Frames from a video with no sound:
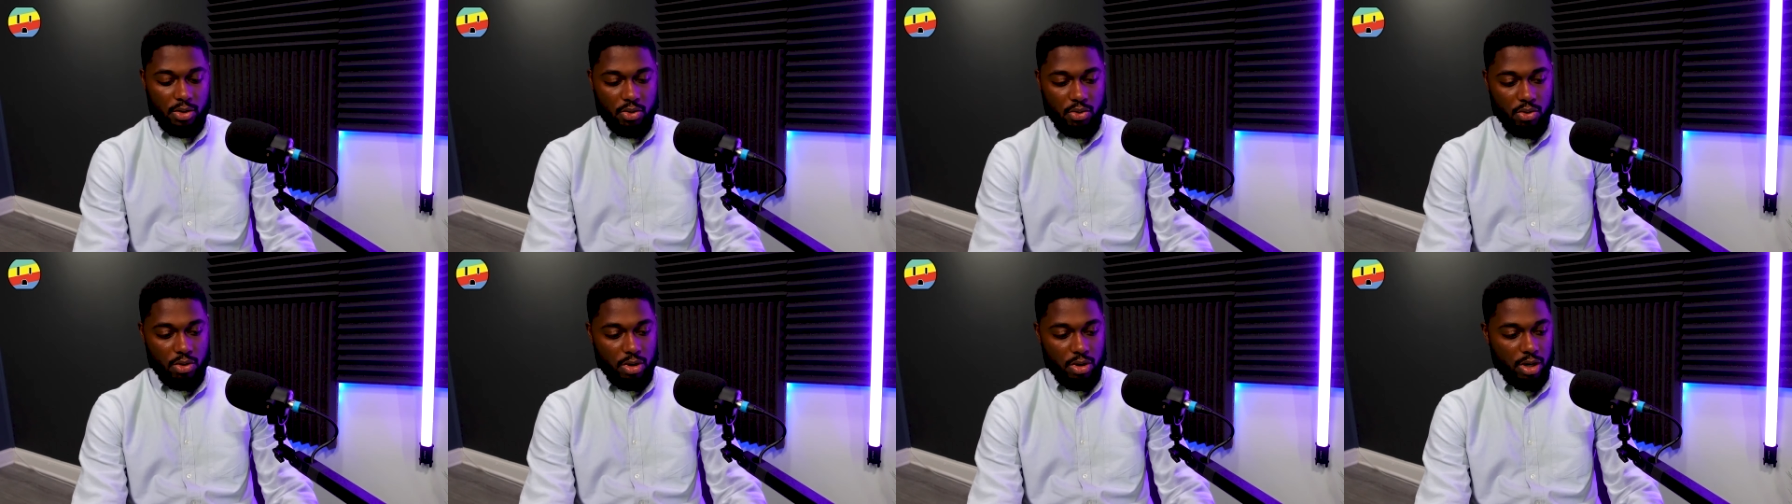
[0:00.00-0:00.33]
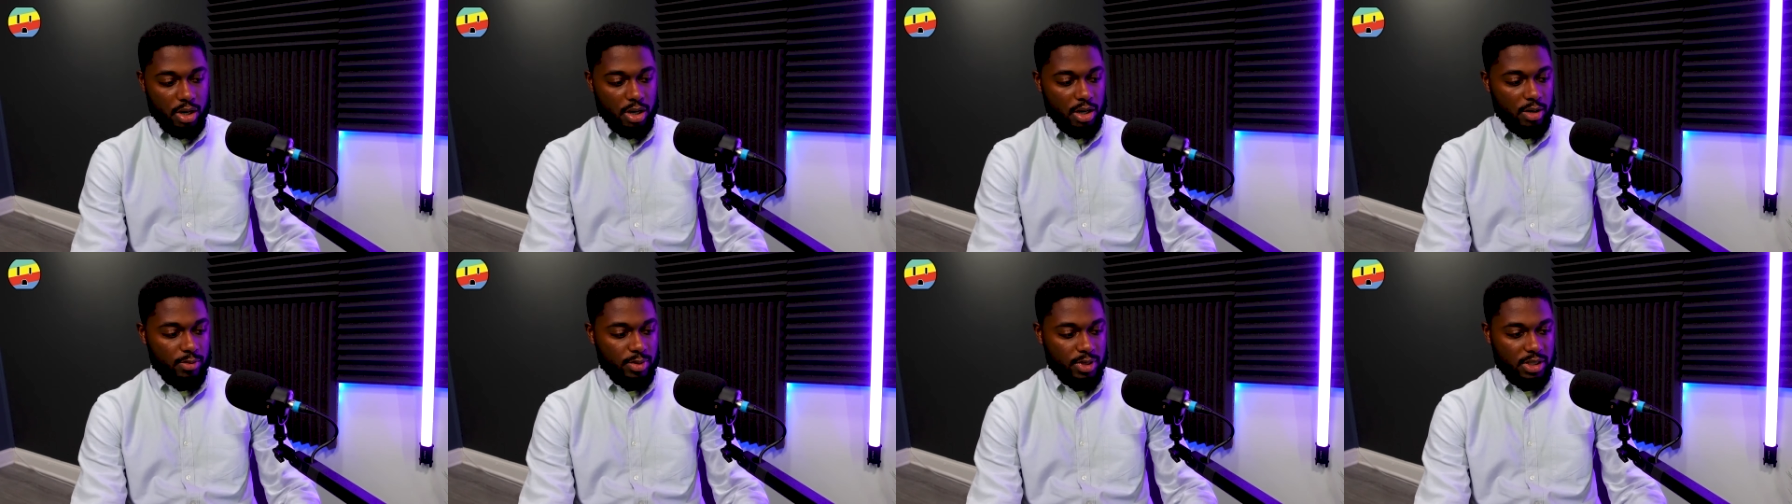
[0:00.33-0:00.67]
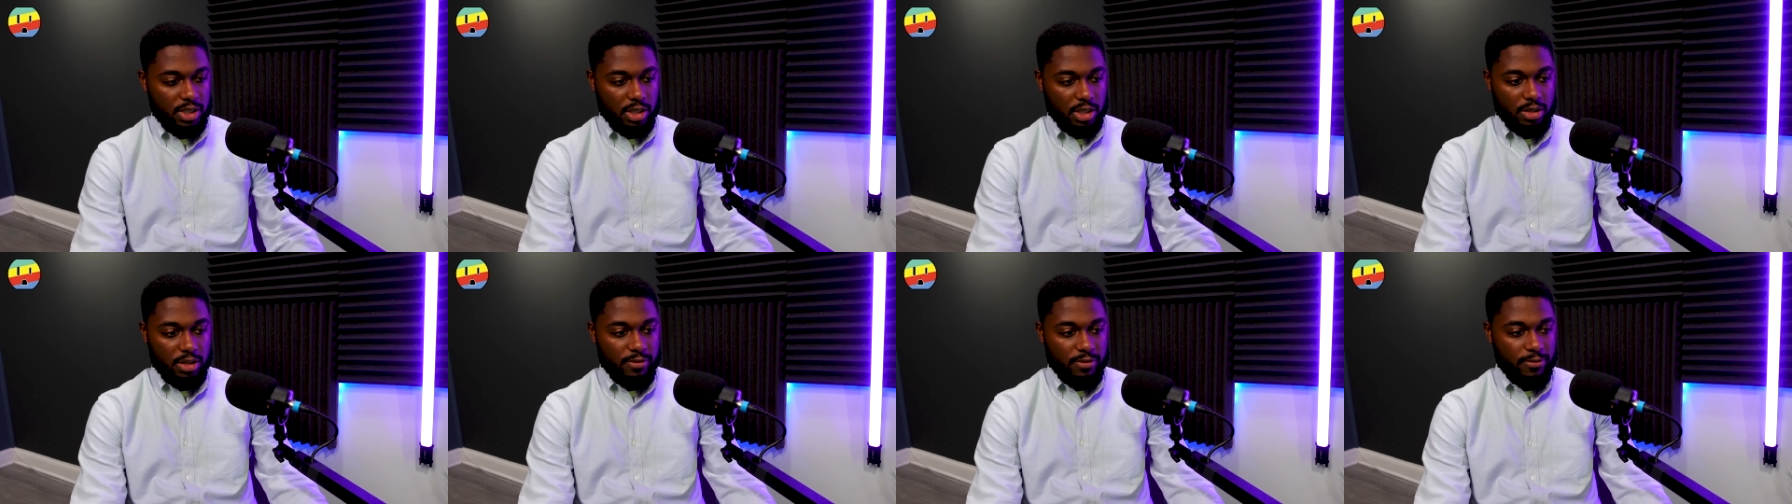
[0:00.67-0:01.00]
or a
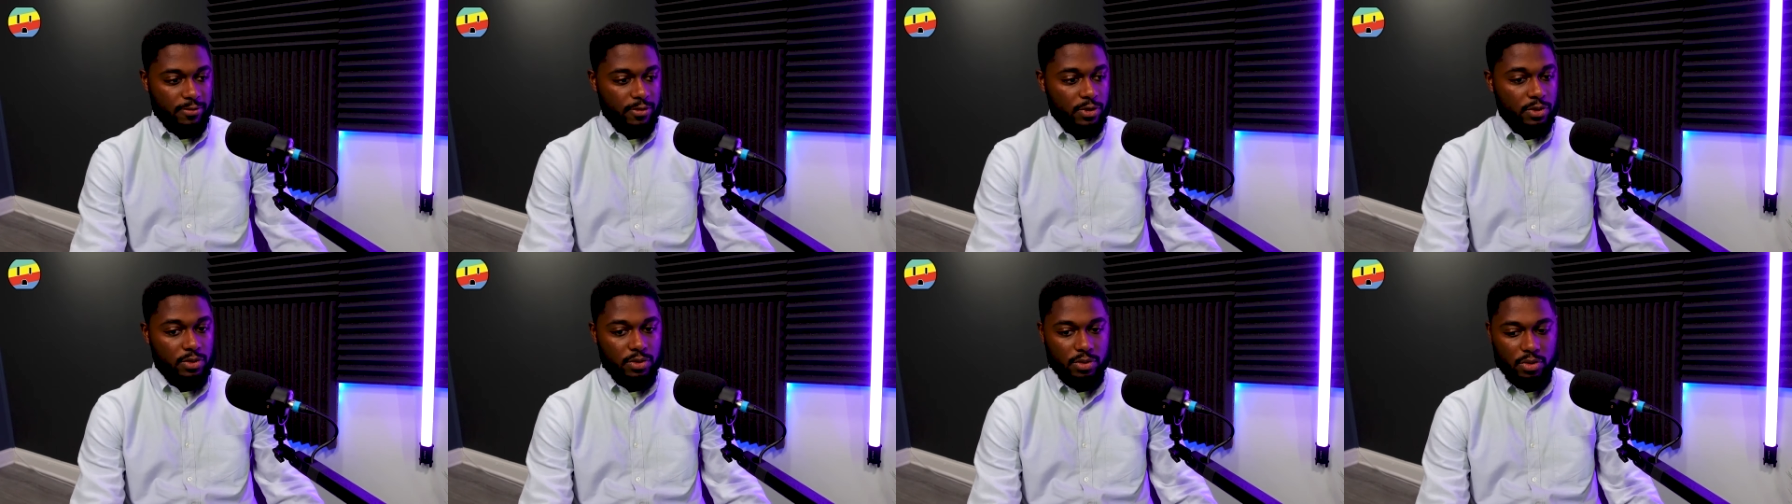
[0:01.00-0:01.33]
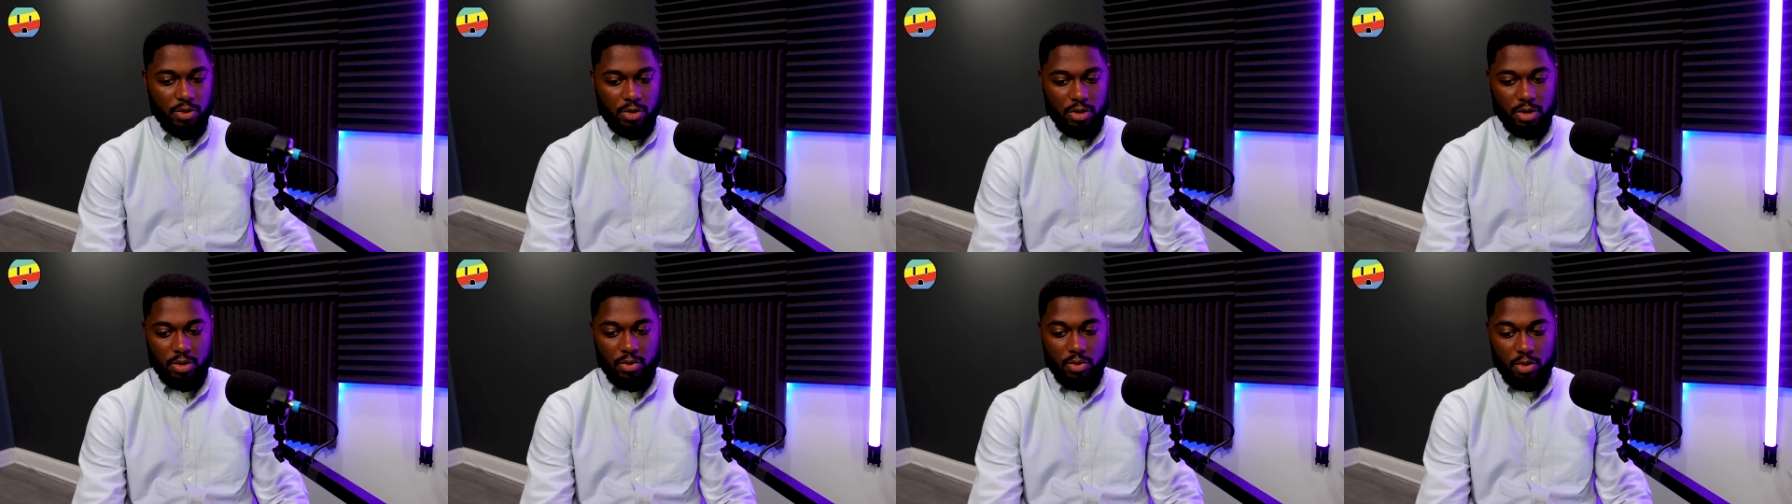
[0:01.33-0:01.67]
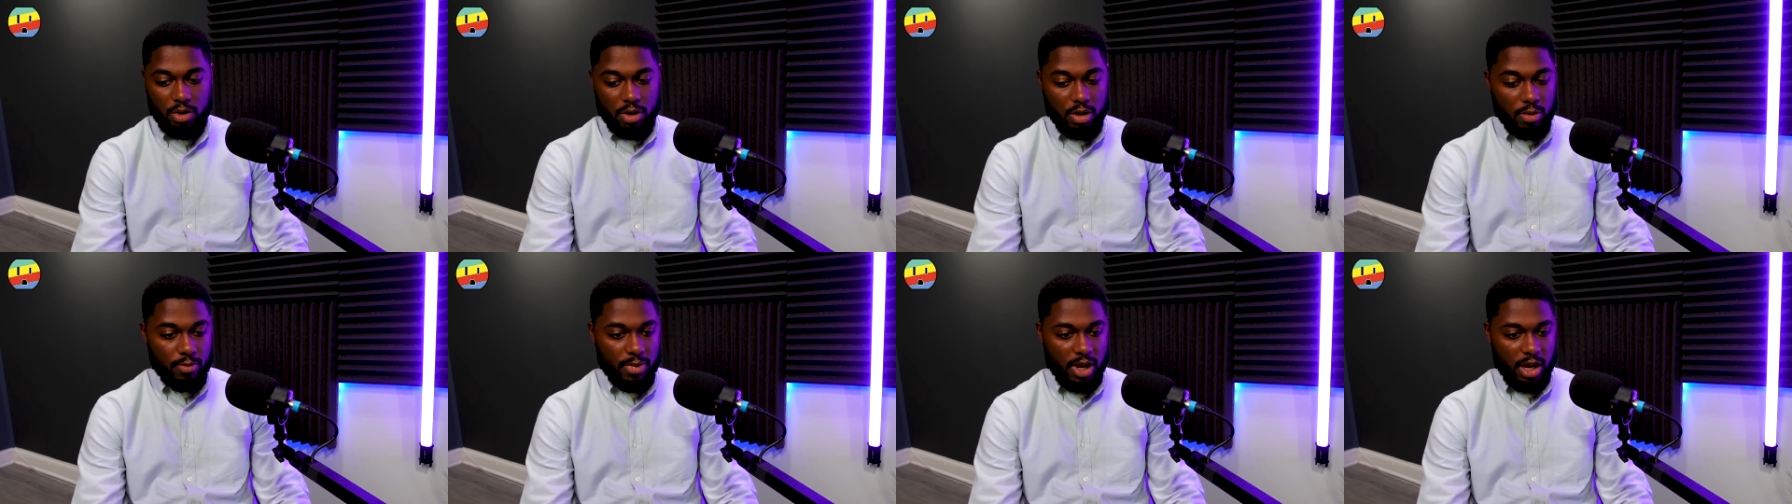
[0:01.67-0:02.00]
particular fruit or a
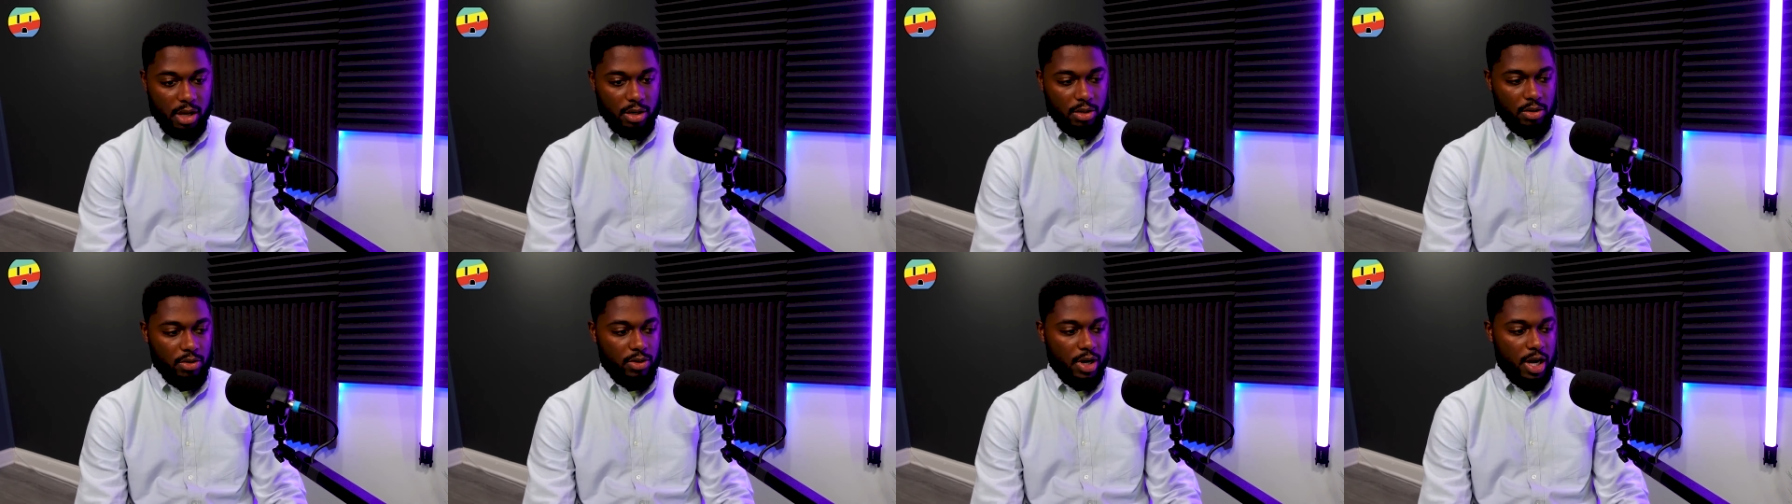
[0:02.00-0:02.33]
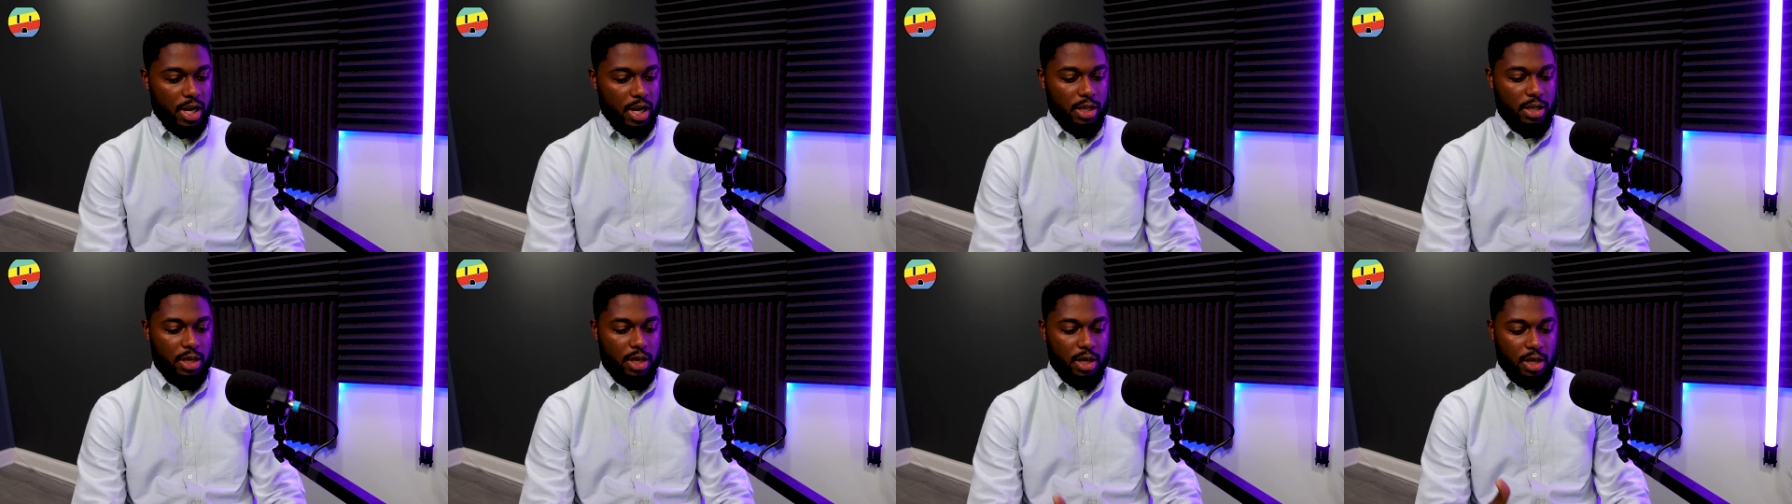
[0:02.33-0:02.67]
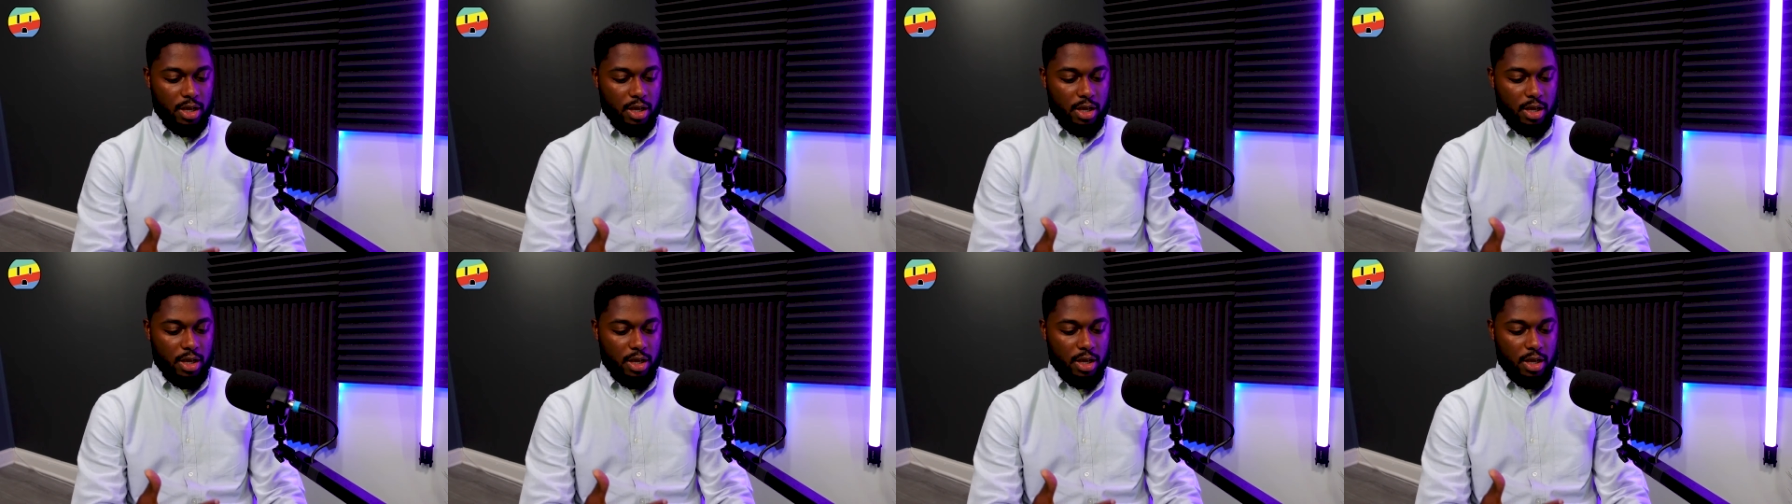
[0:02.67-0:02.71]
water bottle, right?